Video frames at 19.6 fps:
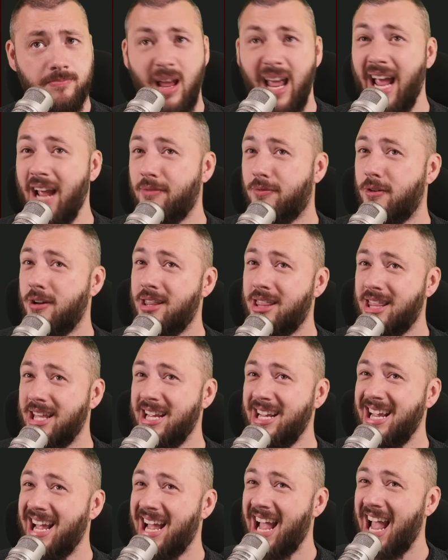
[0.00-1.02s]

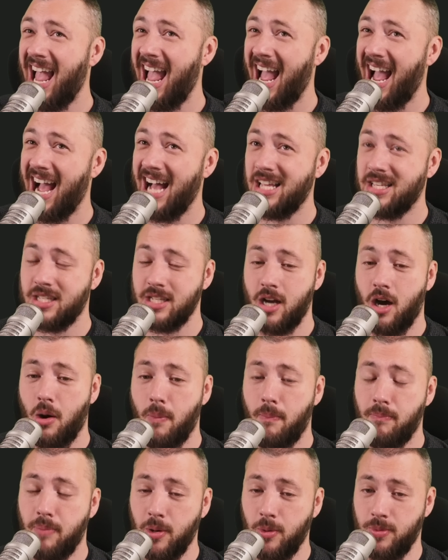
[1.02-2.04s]
Everything has a
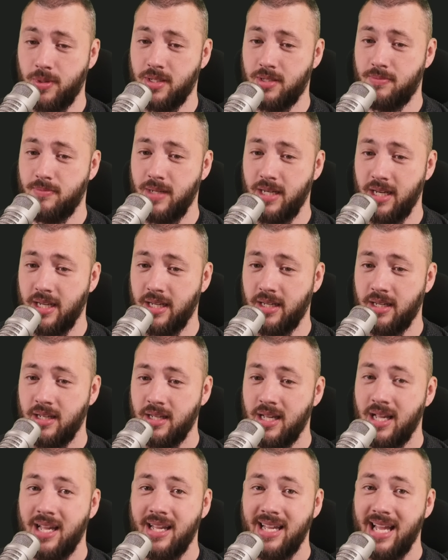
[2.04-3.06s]
bonus meaning.
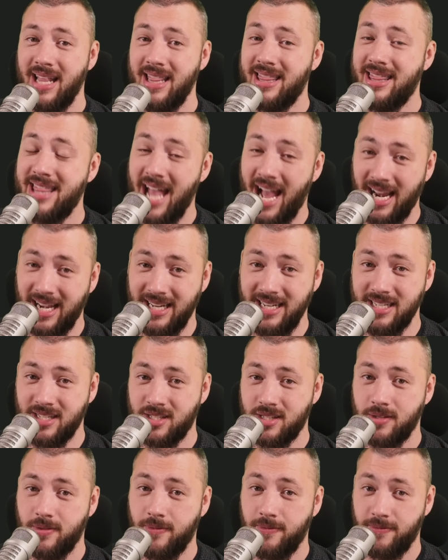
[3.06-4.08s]
That
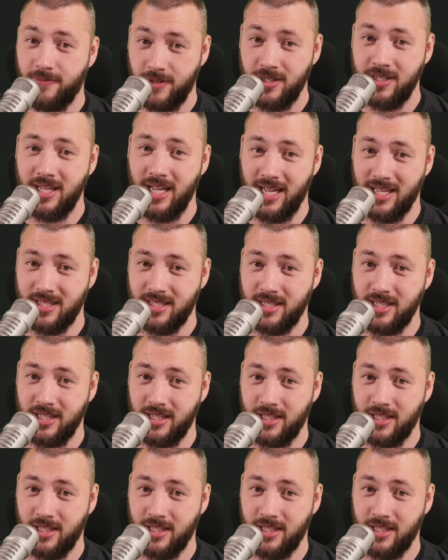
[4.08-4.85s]
is fantastic.